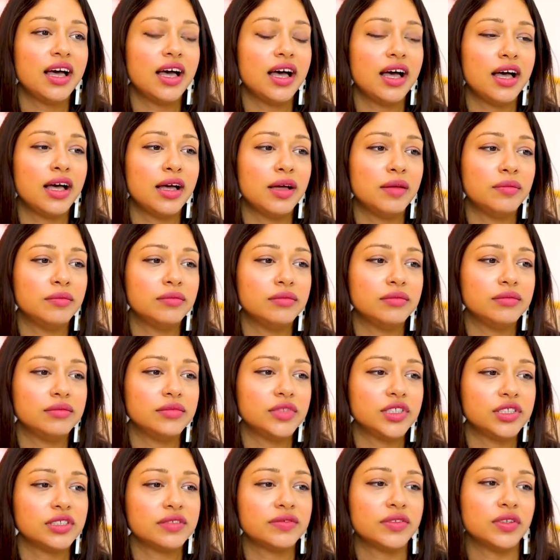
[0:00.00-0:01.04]
um,
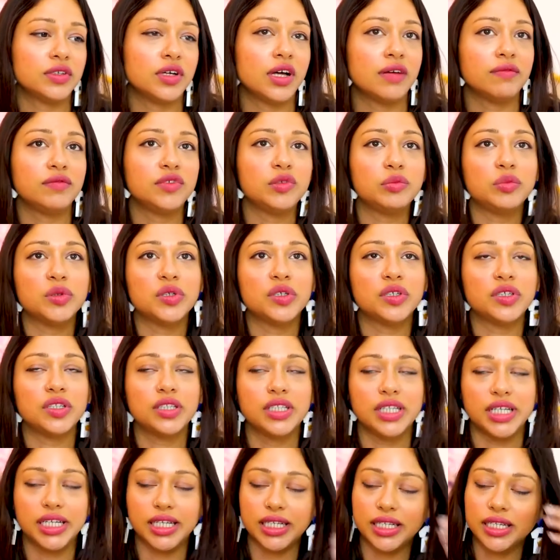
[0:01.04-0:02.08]
just feel
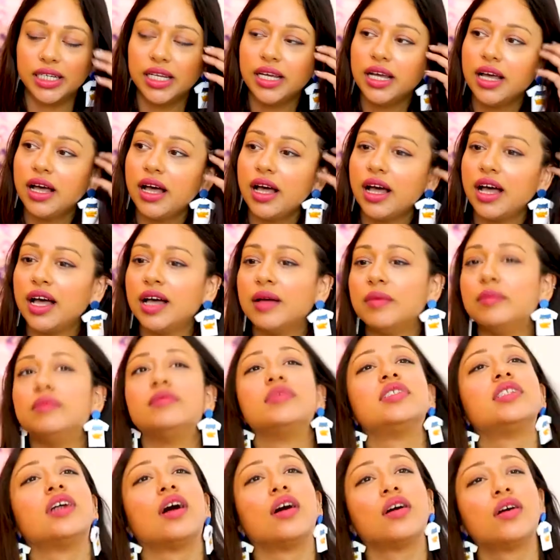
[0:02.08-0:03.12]
comfortable and um,
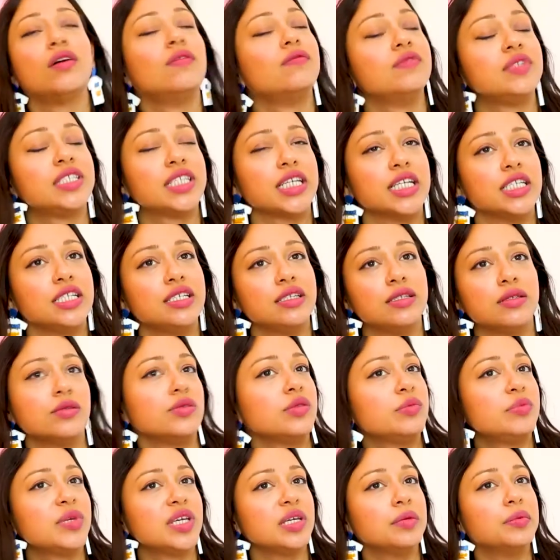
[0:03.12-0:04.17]
start conversations
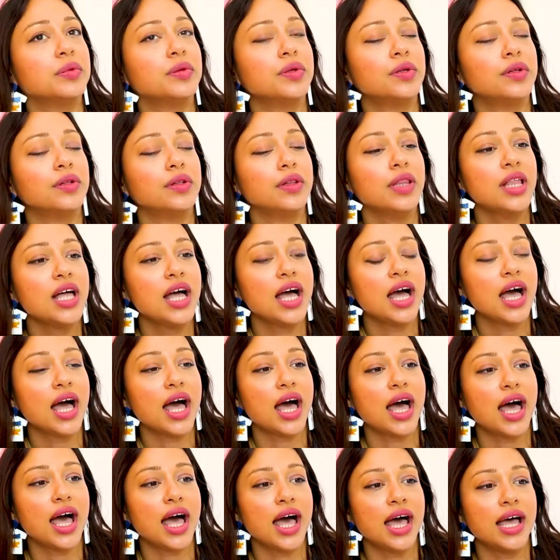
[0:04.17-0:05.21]
with people.
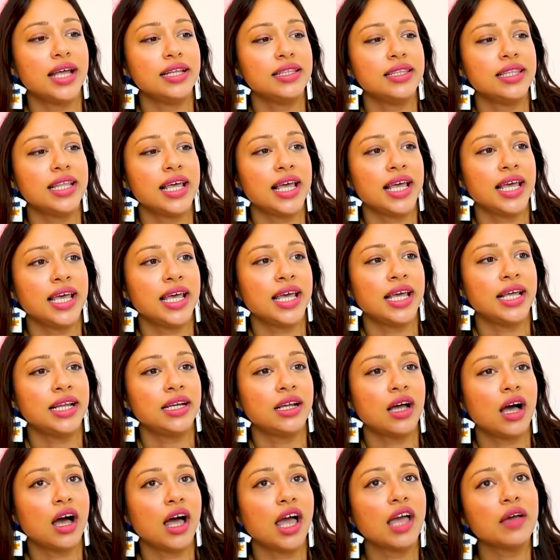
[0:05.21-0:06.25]
And
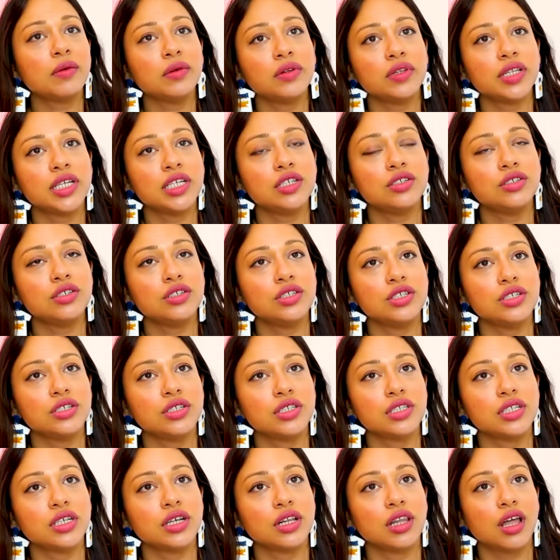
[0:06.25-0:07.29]
then I will
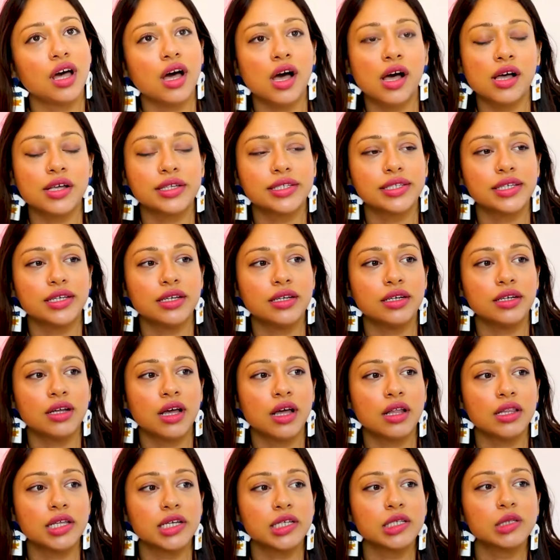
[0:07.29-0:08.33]
introduce the class and
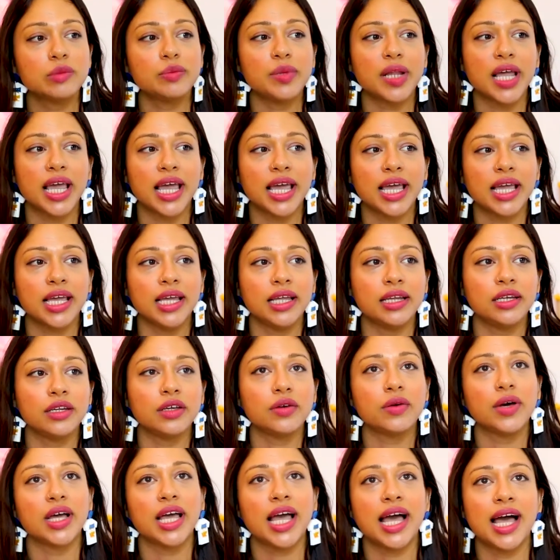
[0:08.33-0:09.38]
I'll explain
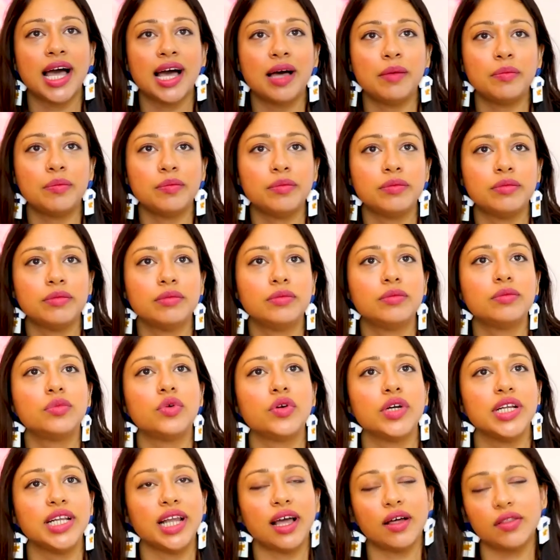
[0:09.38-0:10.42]
who I am,
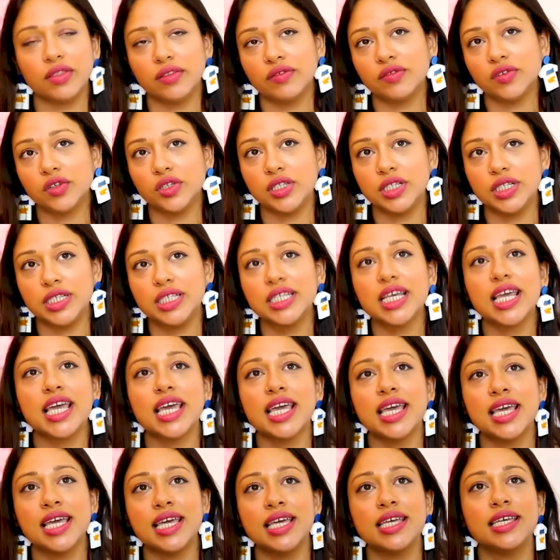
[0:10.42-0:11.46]
point out the
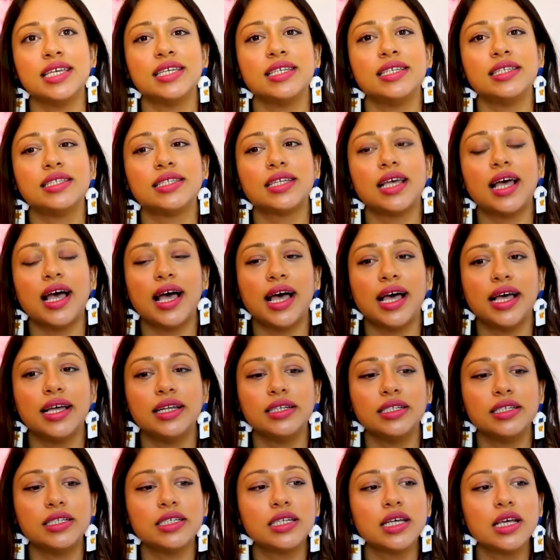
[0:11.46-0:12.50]
volunteers,
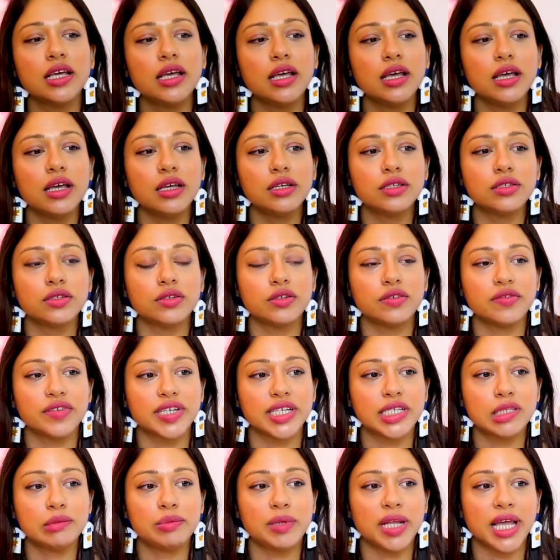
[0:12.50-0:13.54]
and sort of
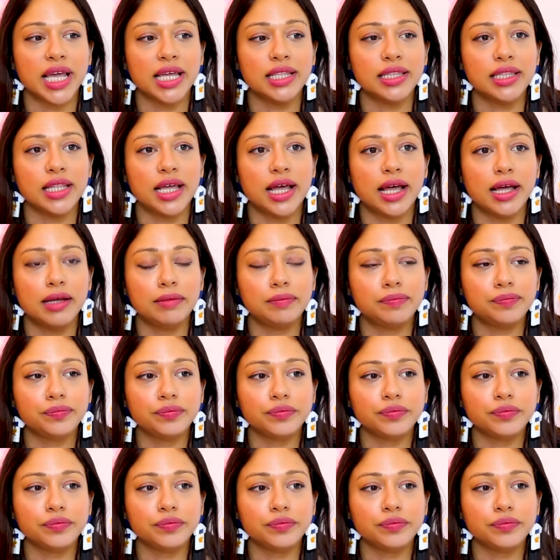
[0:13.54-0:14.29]
explain that